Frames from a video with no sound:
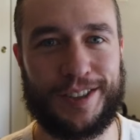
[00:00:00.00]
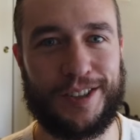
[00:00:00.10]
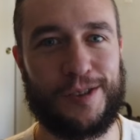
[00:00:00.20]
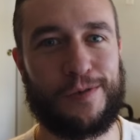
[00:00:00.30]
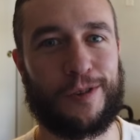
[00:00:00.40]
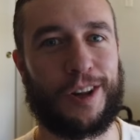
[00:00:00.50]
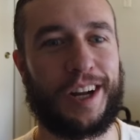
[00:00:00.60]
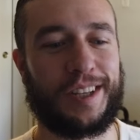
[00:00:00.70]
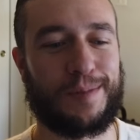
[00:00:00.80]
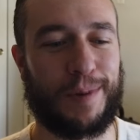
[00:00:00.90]
two for a
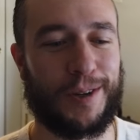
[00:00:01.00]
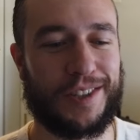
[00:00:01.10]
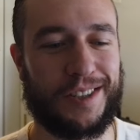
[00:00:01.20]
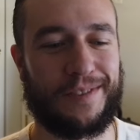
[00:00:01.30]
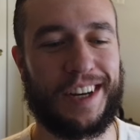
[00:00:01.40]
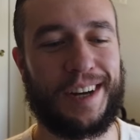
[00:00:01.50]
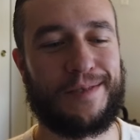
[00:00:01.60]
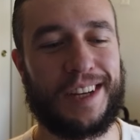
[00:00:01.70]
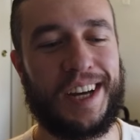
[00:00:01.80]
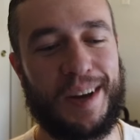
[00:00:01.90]
lot of these parts
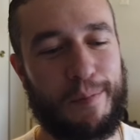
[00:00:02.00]
sometimes.